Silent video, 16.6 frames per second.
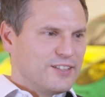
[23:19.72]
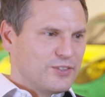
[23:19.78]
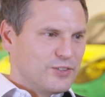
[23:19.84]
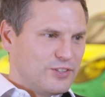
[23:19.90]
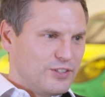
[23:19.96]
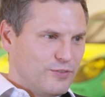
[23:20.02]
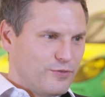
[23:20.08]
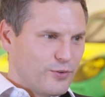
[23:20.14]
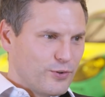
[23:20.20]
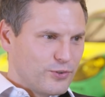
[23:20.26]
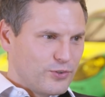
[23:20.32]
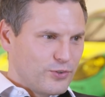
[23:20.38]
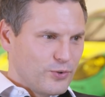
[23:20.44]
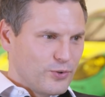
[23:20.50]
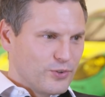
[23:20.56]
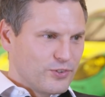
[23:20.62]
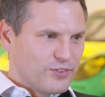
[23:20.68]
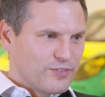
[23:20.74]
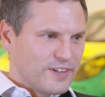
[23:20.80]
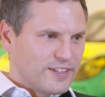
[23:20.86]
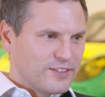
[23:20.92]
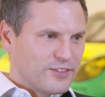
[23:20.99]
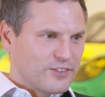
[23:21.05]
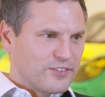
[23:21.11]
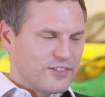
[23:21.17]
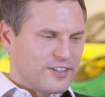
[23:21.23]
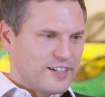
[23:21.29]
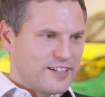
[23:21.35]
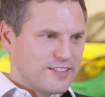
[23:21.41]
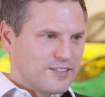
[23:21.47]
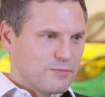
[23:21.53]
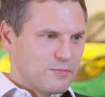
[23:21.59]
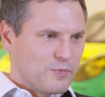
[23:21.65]
The merger in twenty
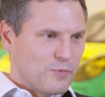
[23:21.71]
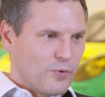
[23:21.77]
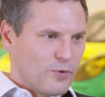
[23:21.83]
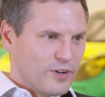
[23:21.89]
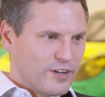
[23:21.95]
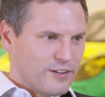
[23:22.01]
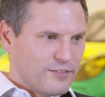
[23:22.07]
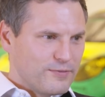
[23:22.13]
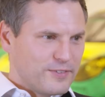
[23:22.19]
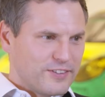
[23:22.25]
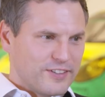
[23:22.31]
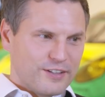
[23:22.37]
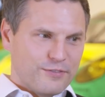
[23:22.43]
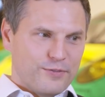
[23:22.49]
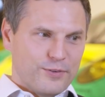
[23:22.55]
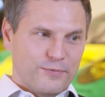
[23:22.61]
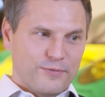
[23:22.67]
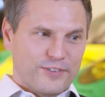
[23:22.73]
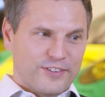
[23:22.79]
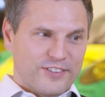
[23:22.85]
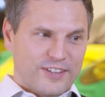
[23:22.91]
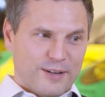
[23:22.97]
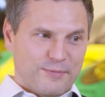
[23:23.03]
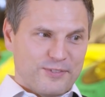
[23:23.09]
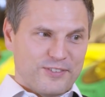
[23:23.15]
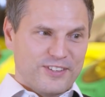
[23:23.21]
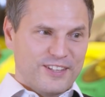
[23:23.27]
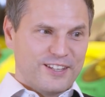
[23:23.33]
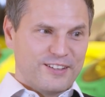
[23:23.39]
thirteen with Olaf and his five